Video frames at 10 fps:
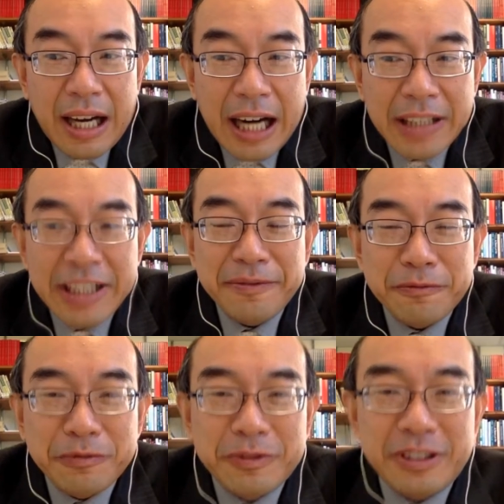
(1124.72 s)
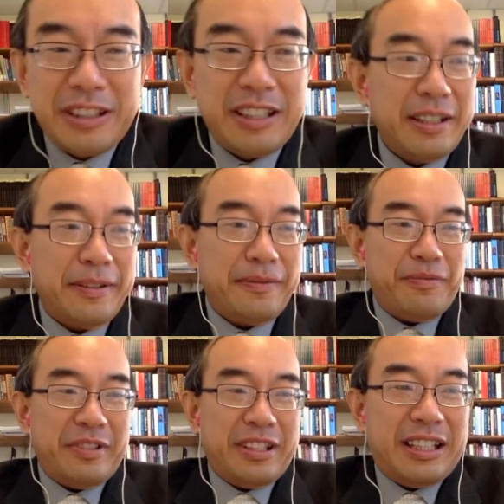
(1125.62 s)
I think
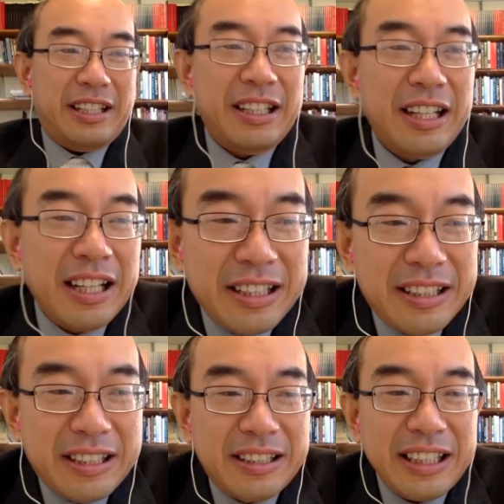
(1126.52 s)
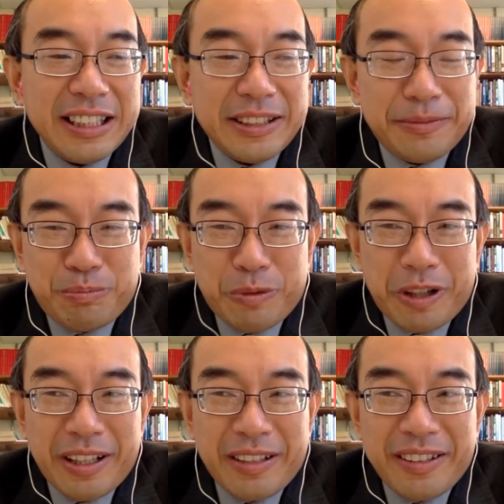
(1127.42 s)
this
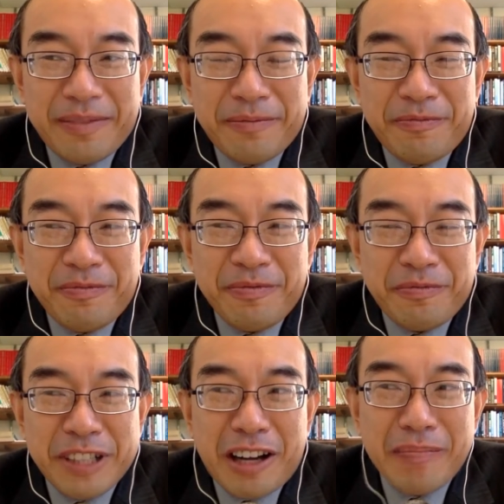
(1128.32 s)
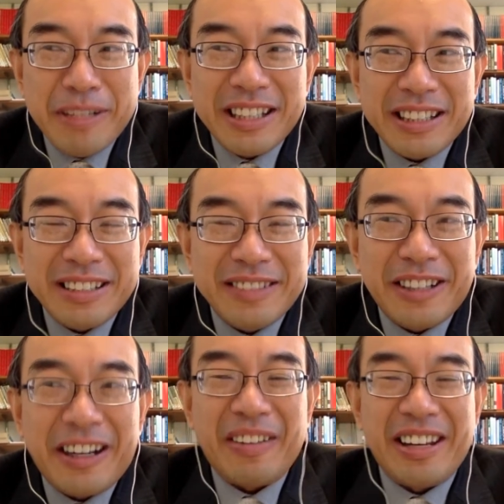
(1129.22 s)
phenomenon,
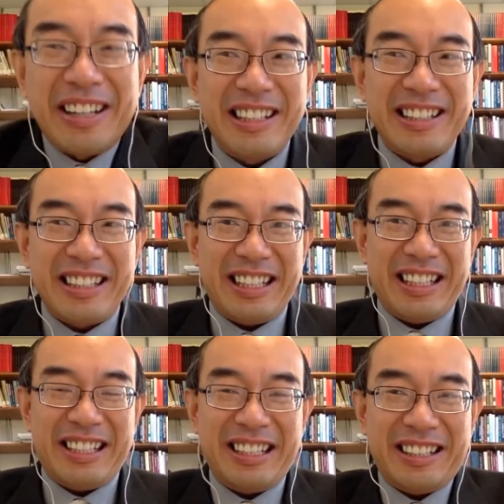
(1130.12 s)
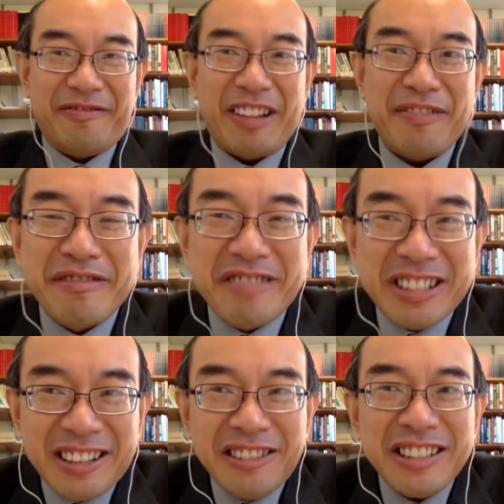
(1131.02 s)
I mean, when we
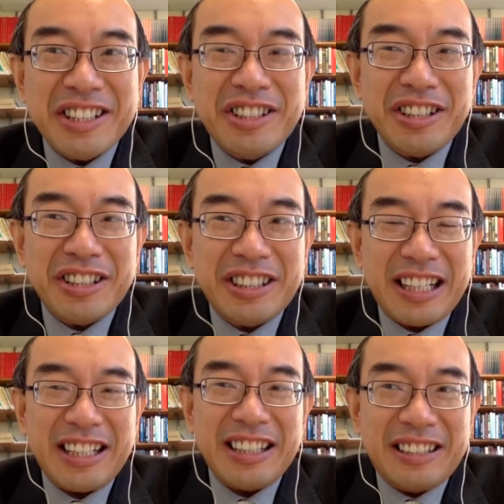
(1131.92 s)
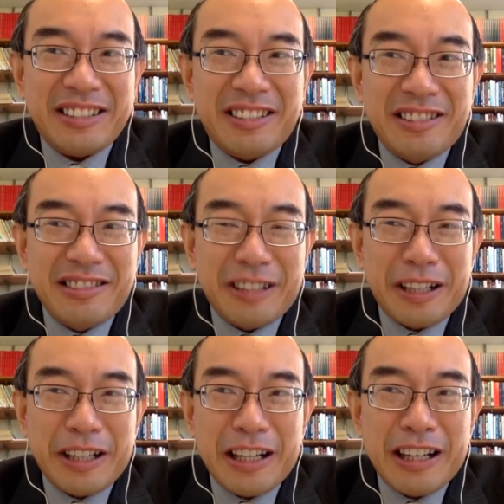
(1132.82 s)
look at church through
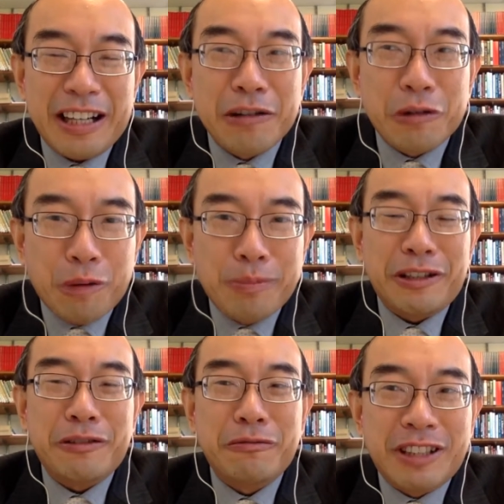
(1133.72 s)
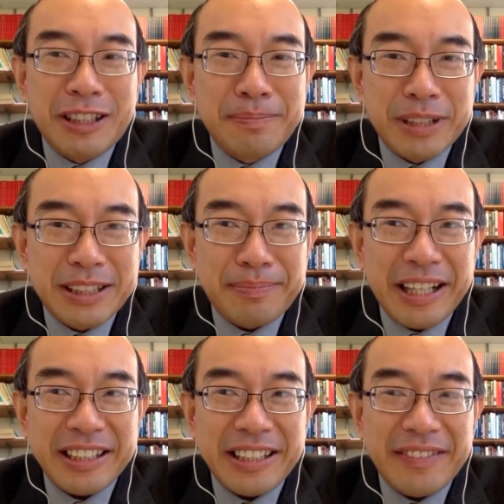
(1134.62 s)
a global or world
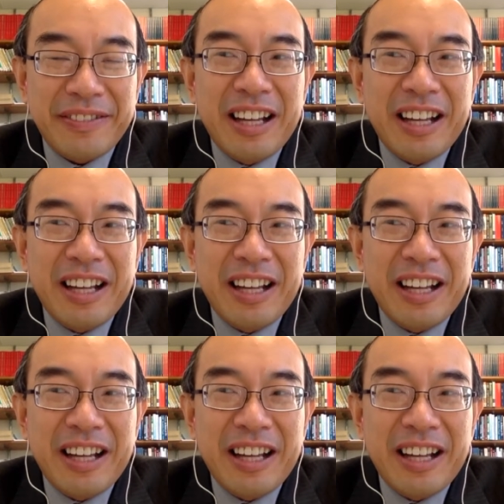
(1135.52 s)
perspective,